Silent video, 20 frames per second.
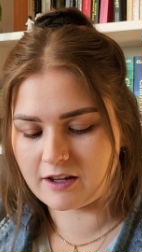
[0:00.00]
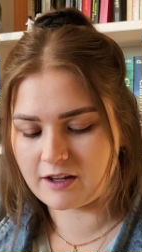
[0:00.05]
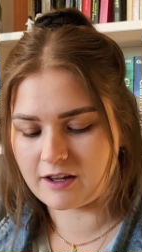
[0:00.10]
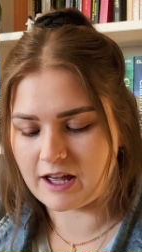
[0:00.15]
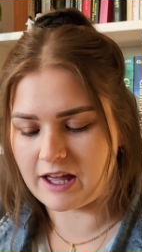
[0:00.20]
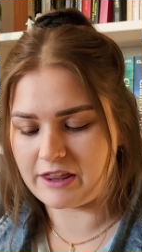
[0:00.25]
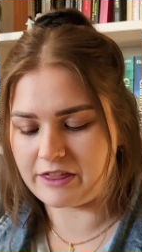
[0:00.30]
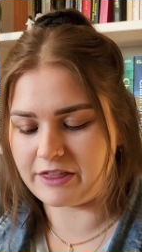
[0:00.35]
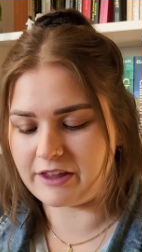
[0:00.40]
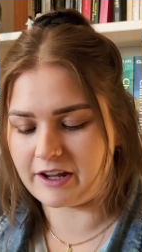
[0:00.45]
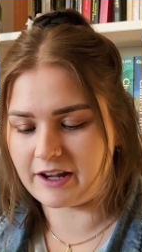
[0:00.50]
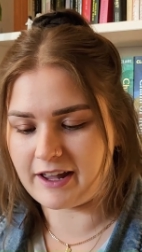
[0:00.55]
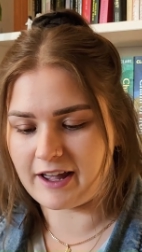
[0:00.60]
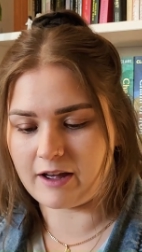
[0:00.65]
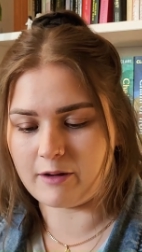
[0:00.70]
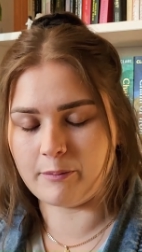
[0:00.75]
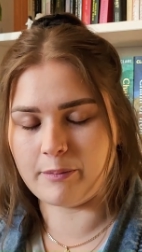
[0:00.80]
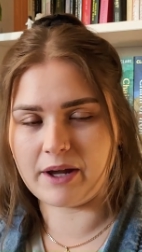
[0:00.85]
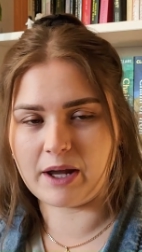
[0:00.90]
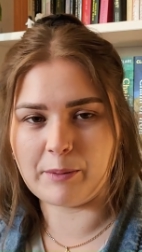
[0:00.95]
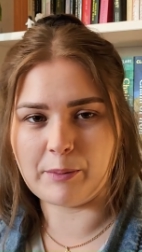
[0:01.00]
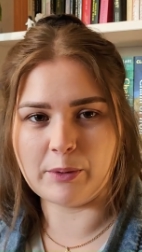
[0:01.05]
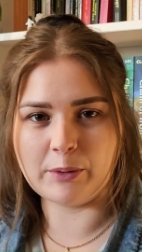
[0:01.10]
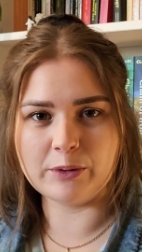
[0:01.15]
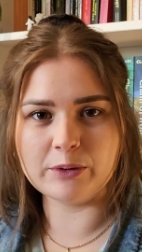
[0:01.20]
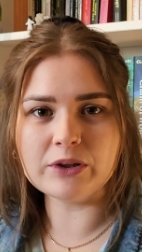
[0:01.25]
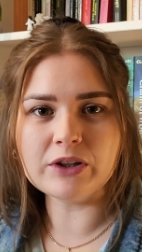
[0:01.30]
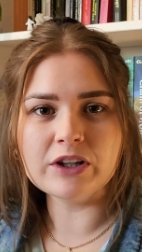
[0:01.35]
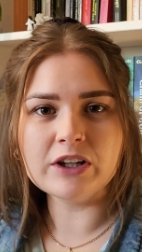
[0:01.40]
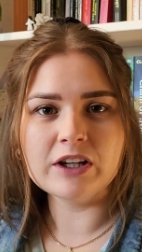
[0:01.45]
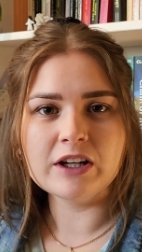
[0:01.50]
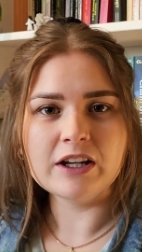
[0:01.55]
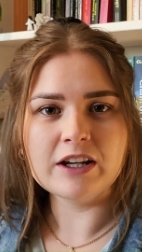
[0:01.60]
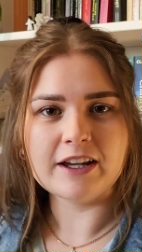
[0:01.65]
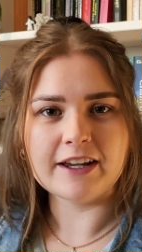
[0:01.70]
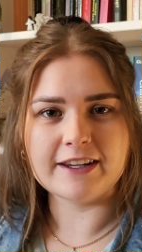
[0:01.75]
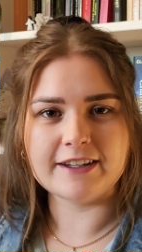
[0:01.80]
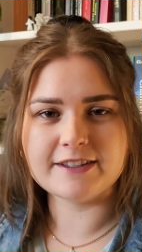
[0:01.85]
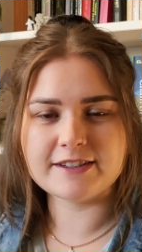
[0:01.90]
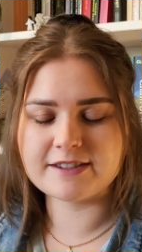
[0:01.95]
I think how Babel
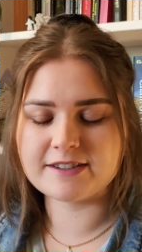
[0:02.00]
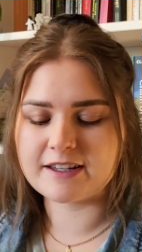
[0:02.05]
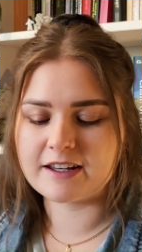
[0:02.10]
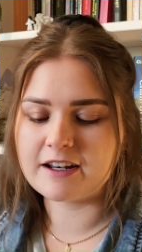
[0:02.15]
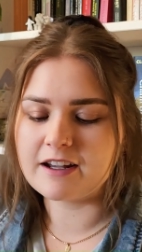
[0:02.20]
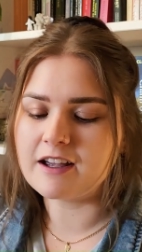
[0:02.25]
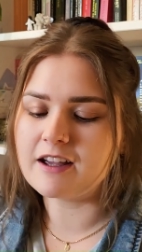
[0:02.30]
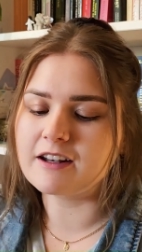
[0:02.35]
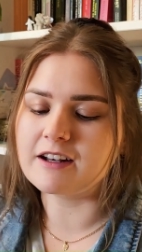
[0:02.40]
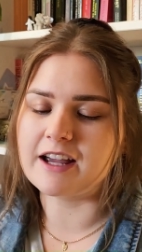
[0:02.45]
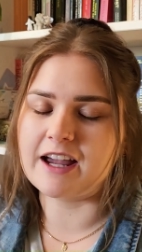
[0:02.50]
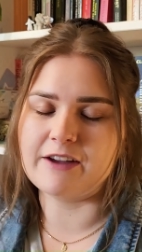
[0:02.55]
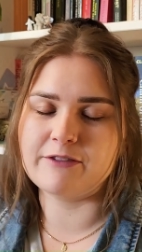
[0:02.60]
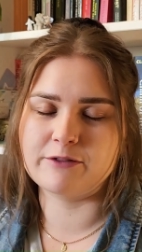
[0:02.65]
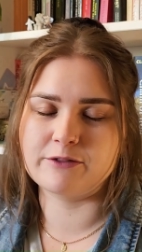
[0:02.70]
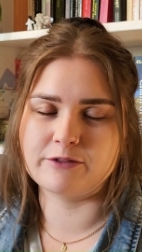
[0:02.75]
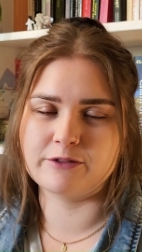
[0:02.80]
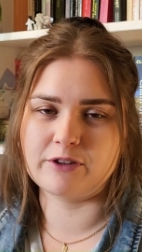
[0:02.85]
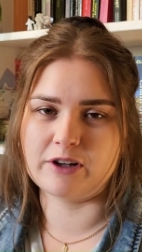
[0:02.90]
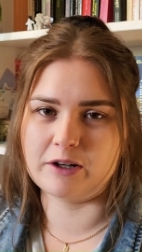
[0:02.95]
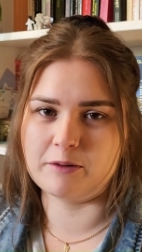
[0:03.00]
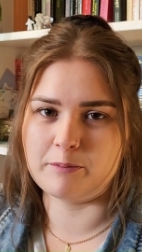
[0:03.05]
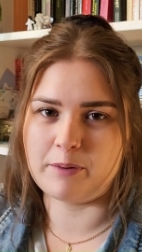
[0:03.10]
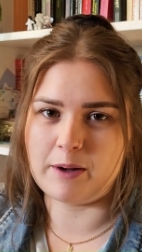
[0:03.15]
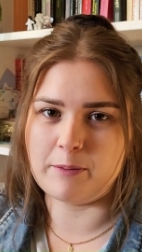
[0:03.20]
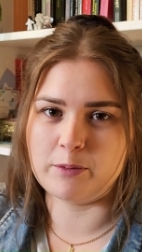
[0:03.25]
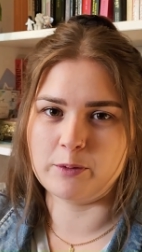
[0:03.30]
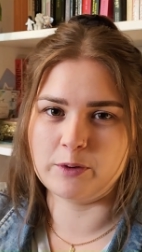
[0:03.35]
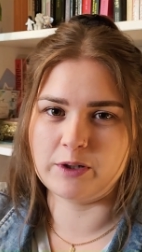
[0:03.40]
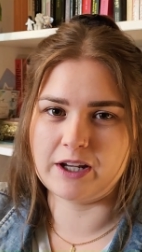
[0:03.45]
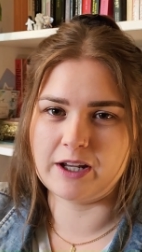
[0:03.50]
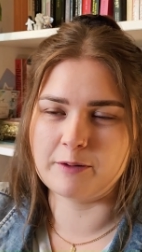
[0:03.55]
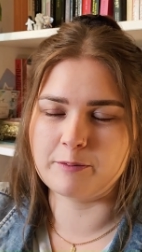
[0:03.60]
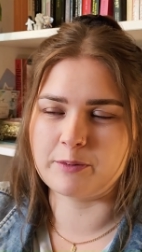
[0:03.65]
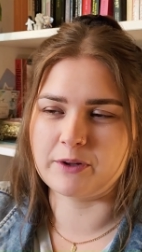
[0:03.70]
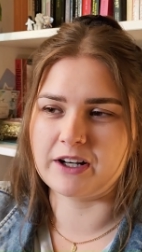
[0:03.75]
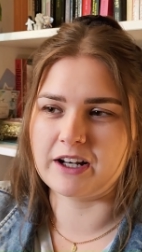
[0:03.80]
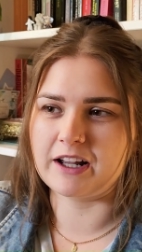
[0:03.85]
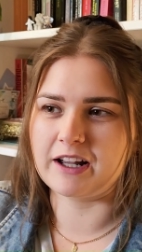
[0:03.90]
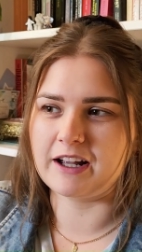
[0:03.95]
is set out. I haven't read Babel yet
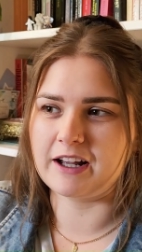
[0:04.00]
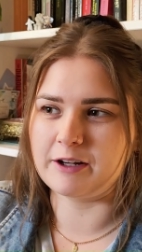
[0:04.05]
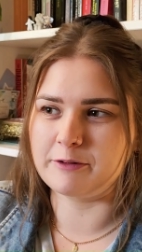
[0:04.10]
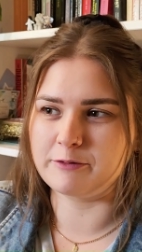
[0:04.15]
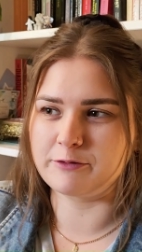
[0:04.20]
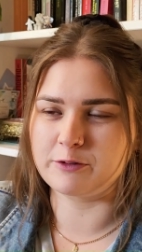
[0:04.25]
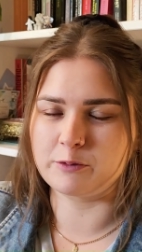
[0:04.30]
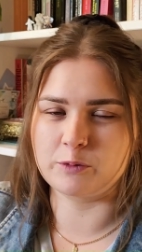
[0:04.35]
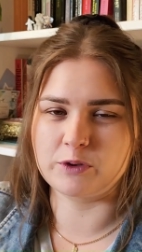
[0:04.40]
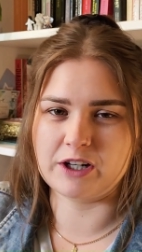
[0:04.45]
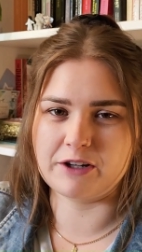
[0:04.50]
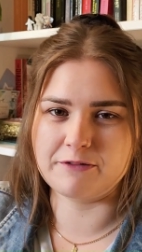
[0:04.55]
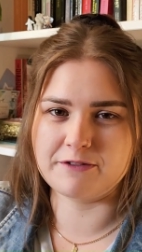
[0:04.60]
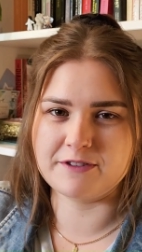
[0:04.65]
but um, from what I've